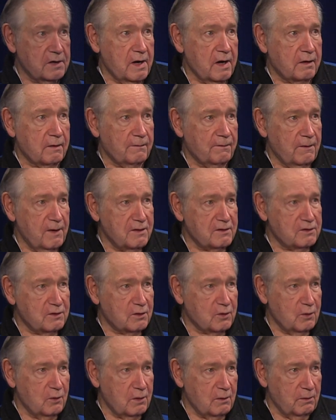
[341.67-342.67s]
sacrificed
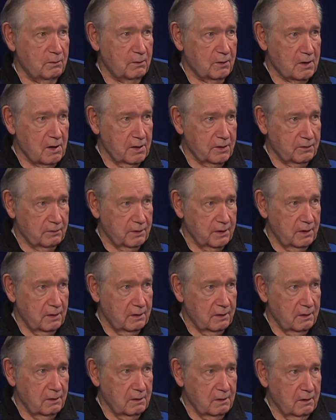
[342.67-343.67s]
the good of the country
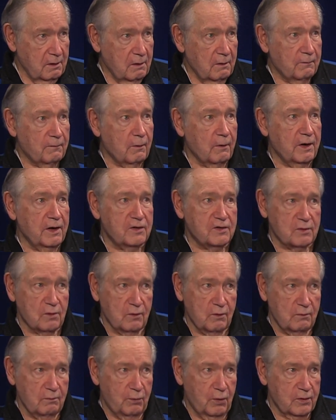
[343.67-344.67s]
for his
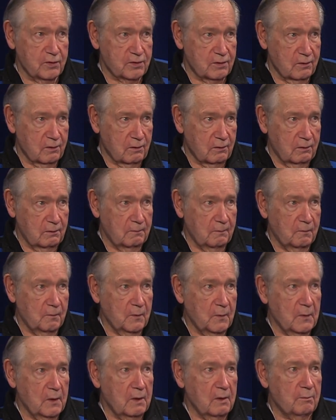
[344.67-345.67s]
own personal
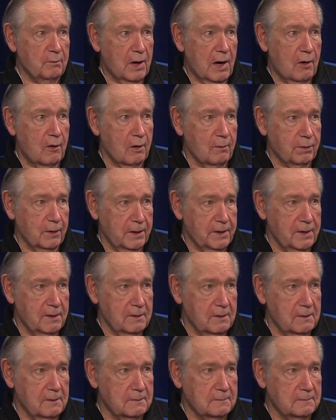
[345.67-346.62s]
power play.